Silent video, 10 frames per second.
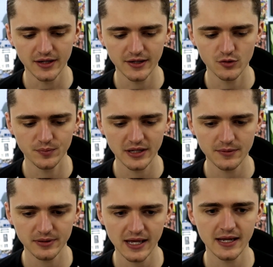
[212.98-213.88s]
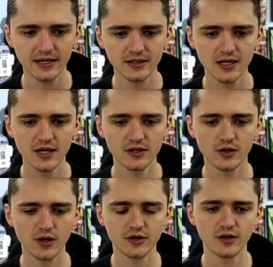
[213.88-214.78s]
he will be playing
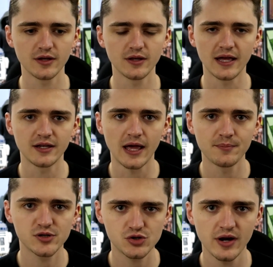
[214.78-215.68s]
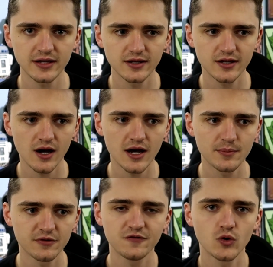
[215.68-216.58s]
and portraying the guy
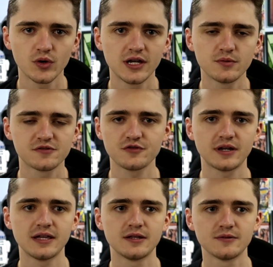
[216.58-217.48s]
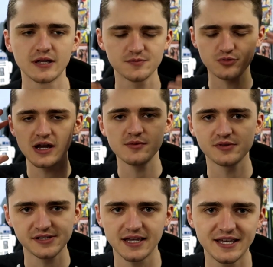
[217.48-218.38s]
before he was freaking, his brain
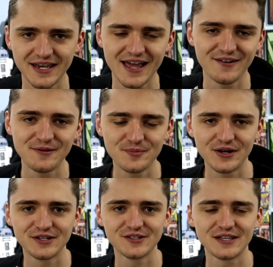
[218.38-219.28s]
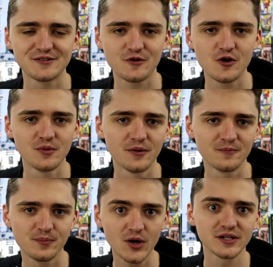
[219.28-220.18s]
was taken out and put into this robot
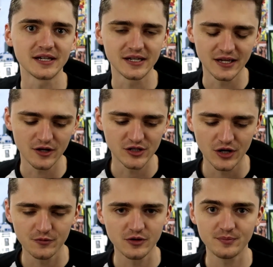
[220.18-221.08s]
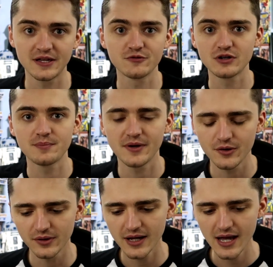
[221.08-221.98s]
body, you know, being
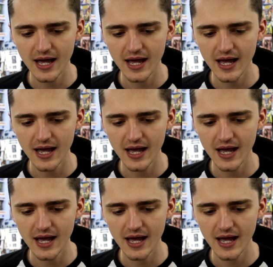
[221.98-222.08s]
rebuilt.